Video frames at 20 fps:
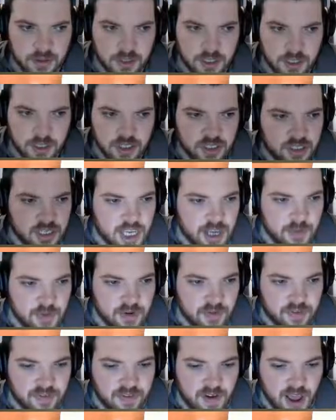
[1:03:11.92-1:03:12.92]
He just keep
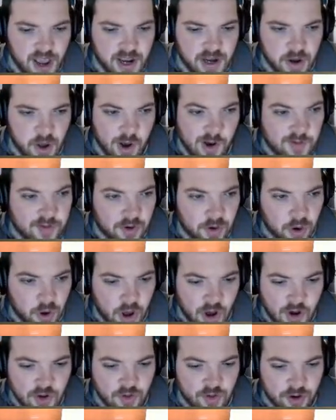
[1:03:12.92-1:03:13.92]
on flying over
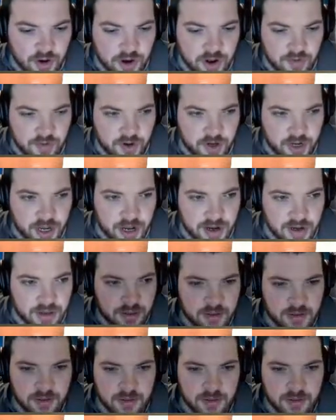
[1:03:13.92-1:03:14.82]
and over again.